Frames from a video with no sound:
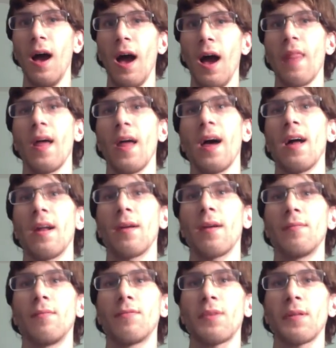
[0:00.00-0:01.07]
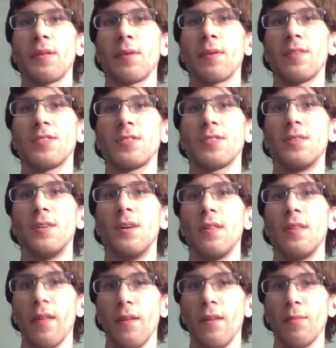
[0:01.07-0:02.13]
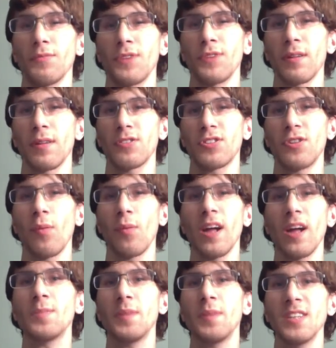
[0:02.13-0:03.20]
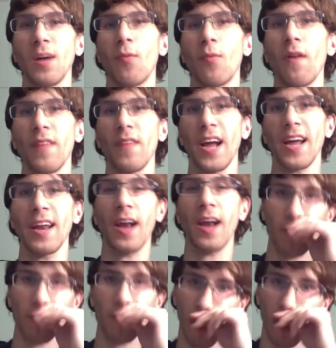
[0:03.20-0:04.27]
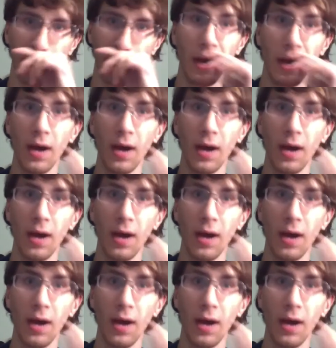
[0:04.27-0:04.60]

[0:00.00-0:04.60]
And then what else? There's so many SPs I want that I cannot find.